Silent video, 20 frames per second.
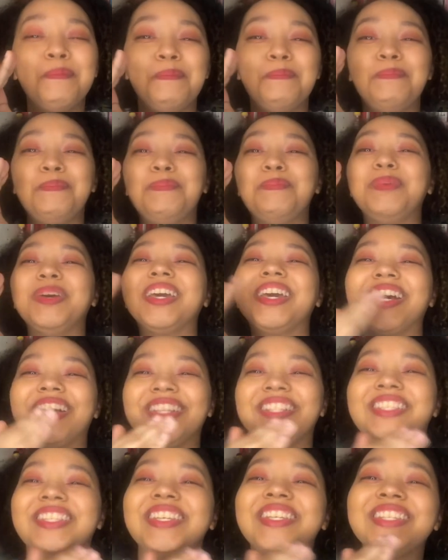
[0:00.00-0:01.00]

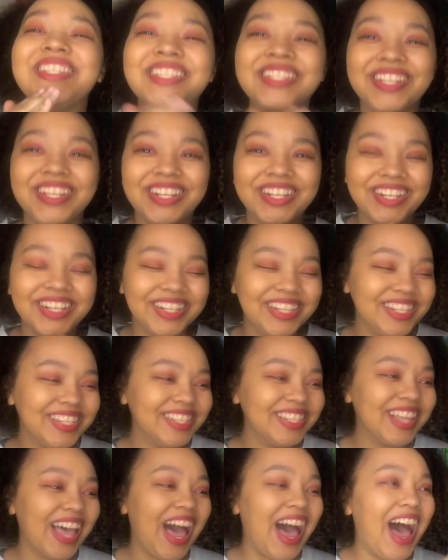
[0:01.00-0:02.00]
Because this
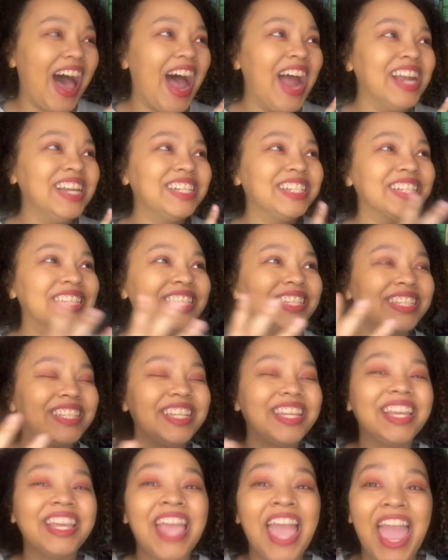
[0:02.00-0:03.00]
series, I just
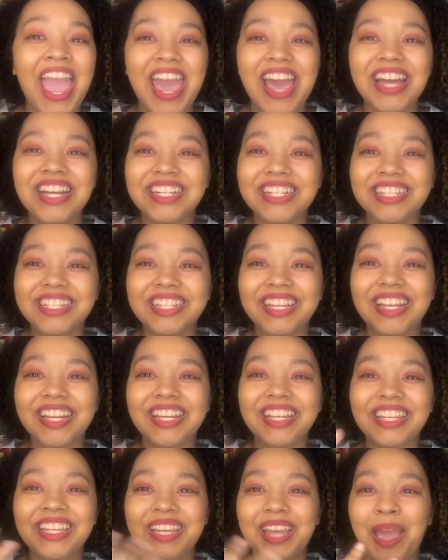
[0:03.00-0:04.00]
can't
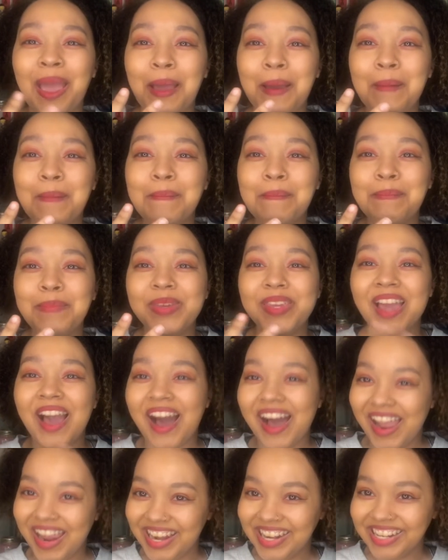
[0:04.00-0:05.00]
get
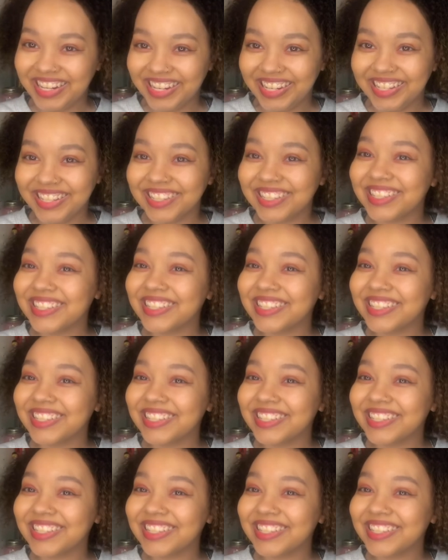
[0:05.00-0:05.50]
behind it.